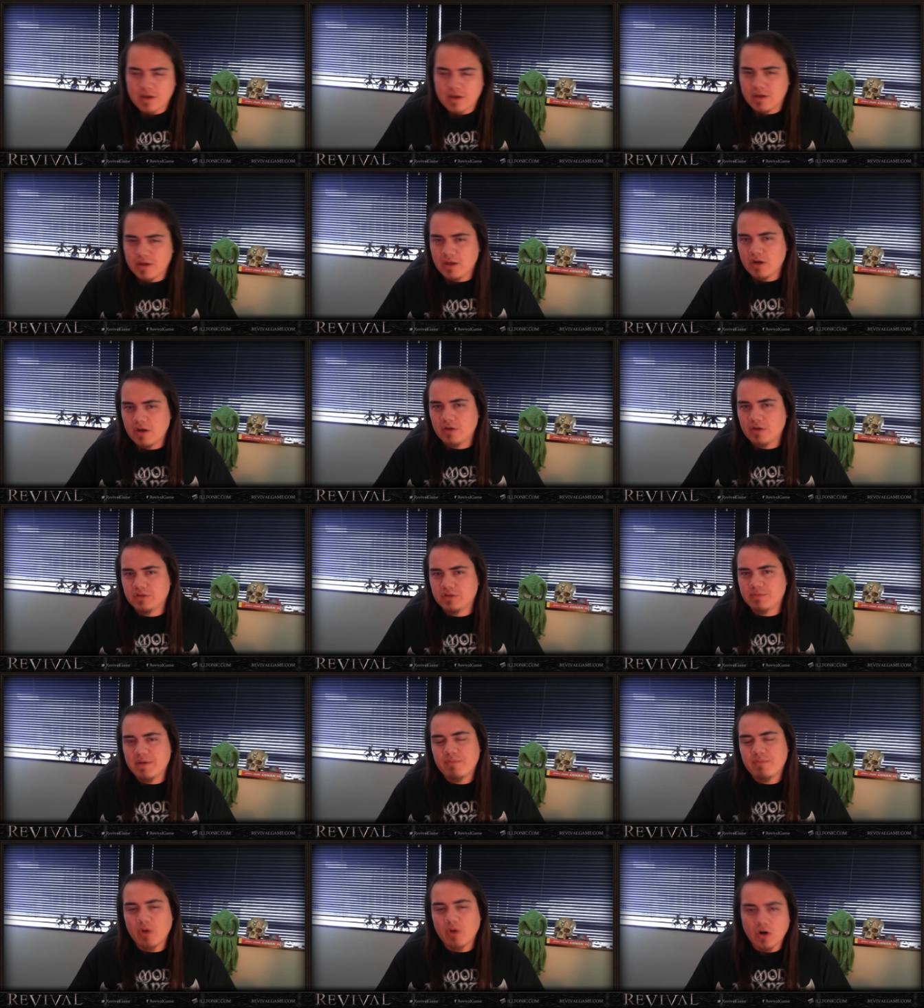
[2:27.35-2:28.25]
you know to
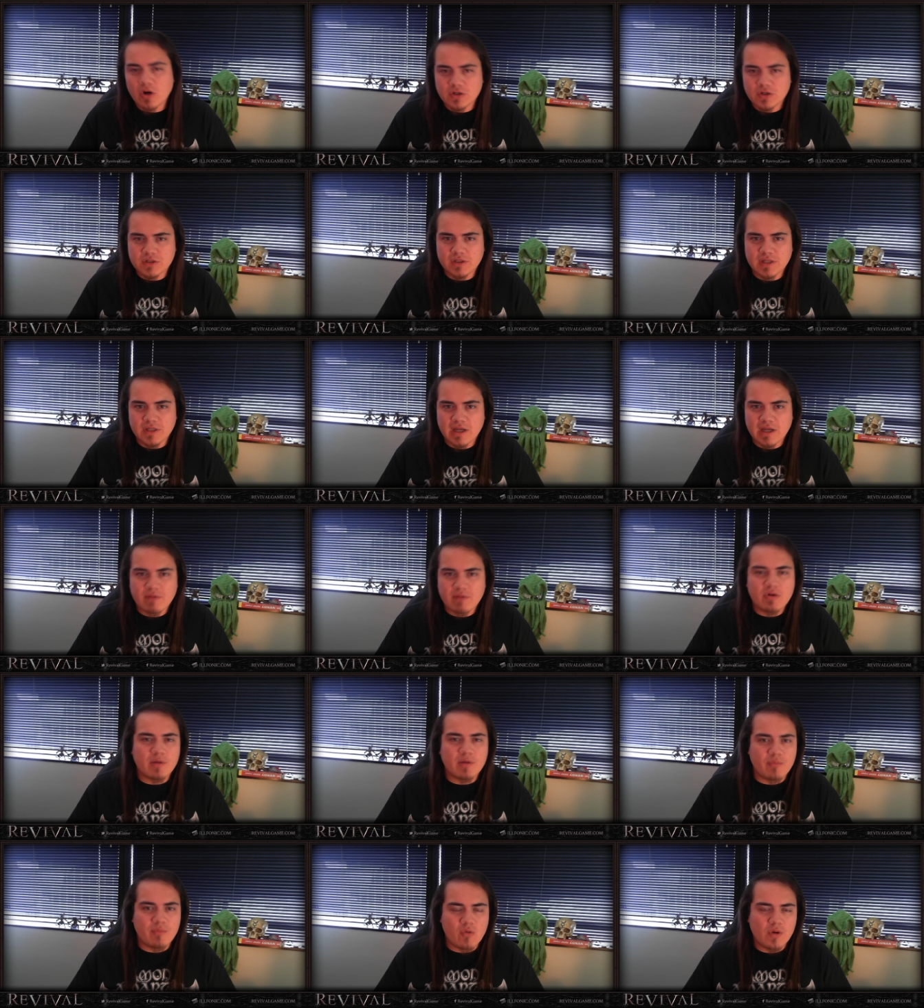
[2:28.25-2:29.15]
me personally I
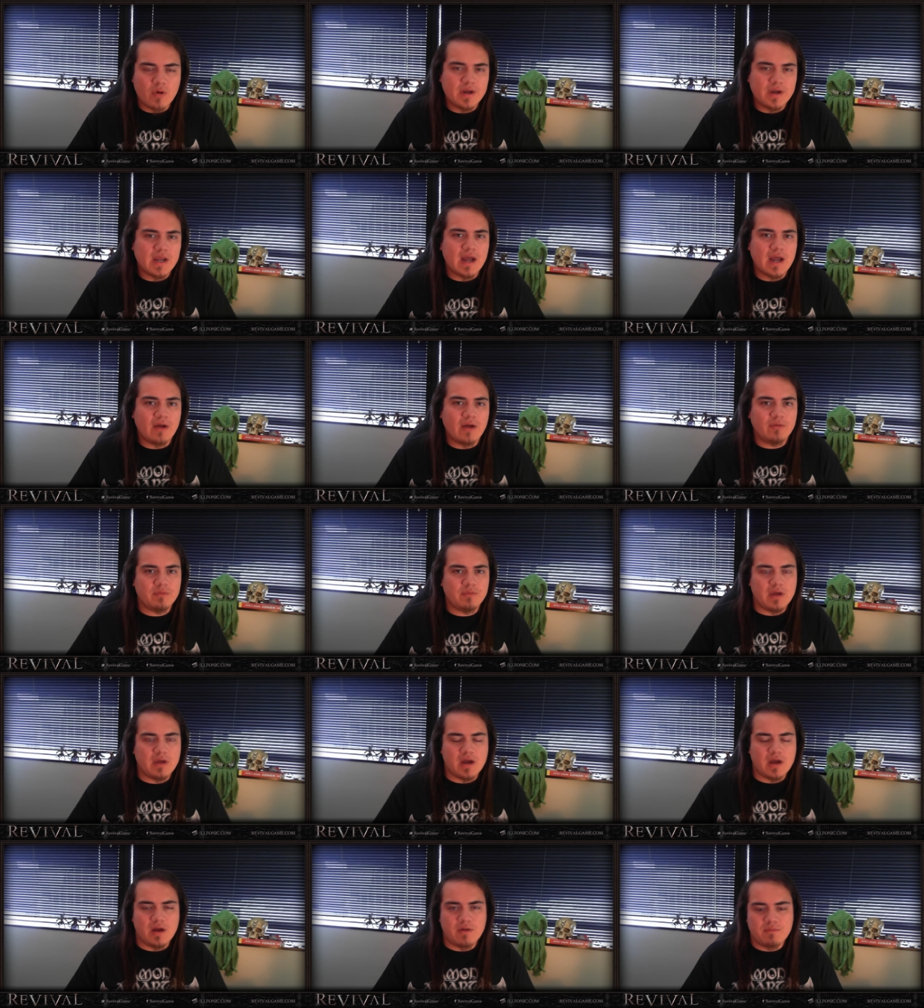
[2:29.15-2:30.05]
want to point out
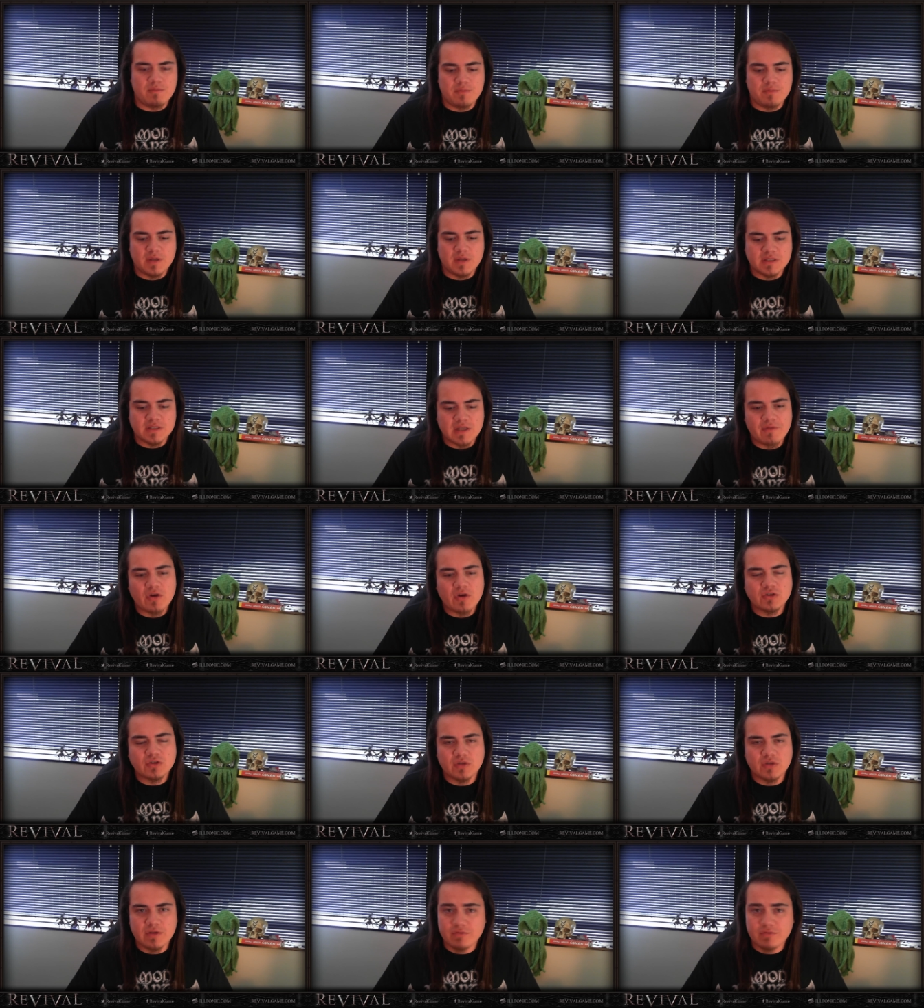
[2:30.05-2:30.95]
um, because I've
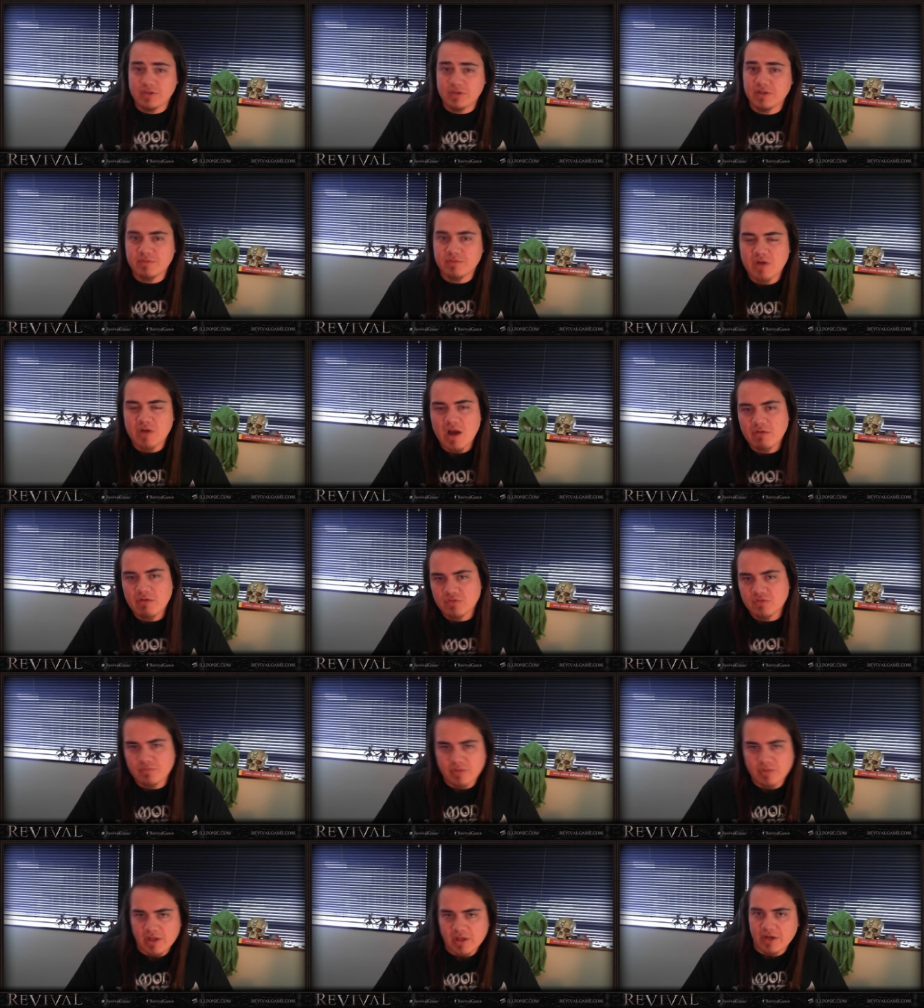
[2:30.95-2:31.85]
also even seen some
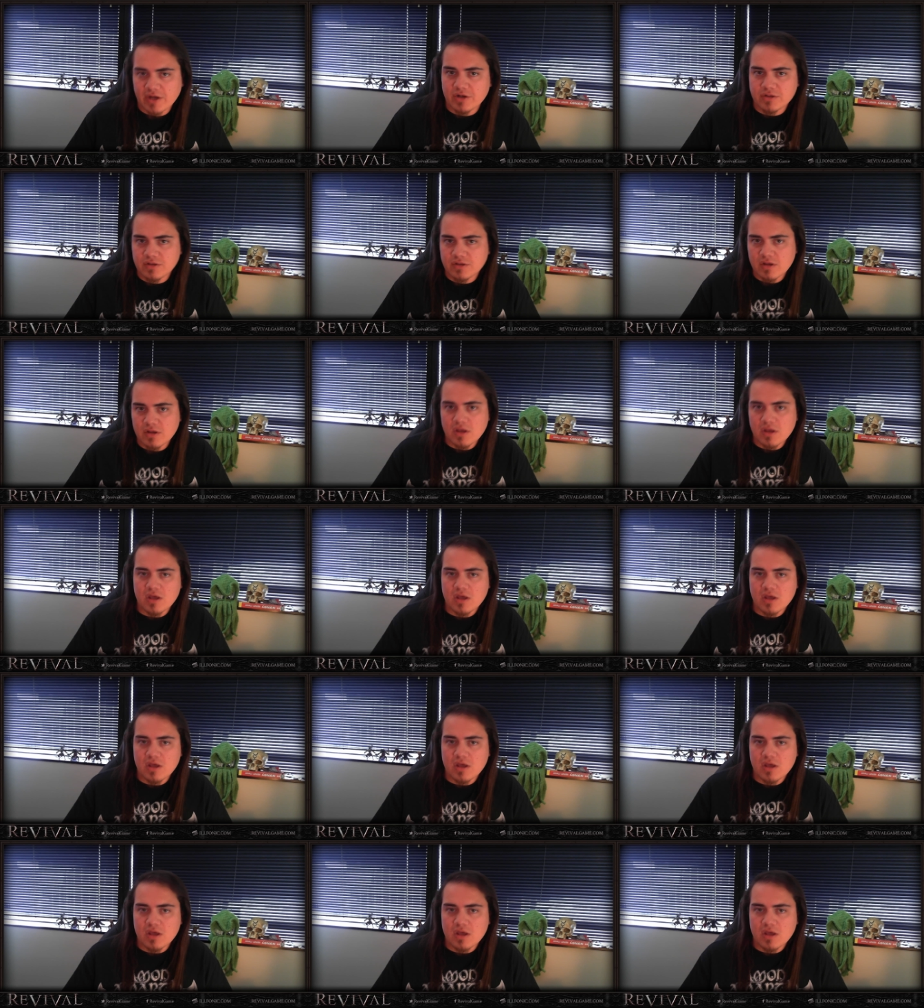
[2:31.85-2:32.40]
console players.